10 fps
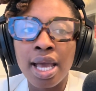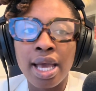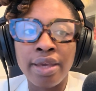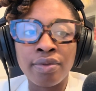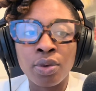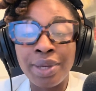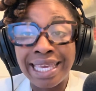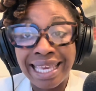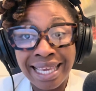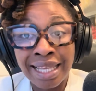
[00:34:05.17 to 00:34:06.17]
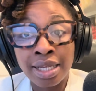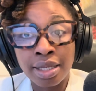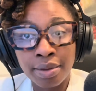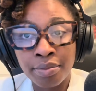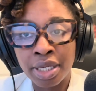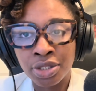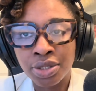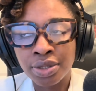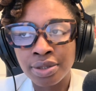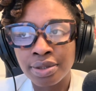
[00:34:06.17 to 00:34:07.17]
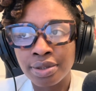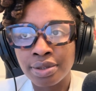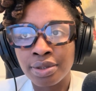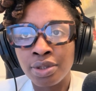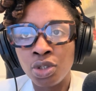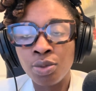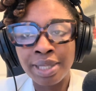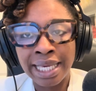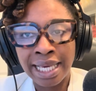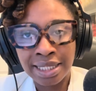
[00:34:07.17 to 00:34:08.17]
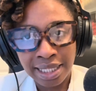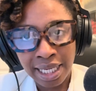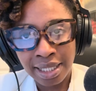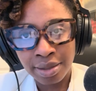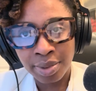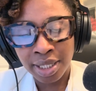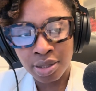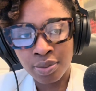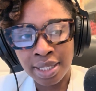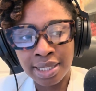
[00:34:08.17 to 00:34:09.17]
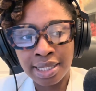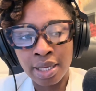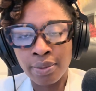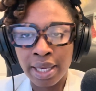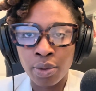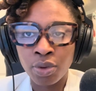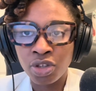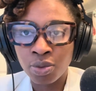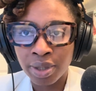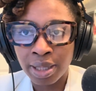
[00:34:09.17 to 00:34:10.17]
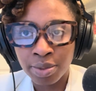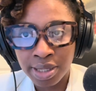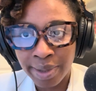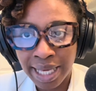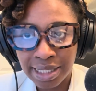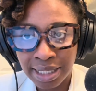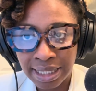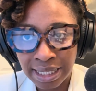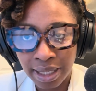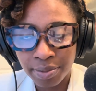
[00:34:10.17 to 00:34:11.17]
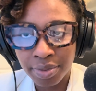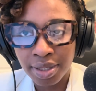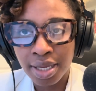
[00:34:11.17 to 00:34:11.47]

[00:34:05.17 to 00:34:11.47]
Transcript: Even though we can measure you being educated, because we can say, okay, well, you were able to pass an exam.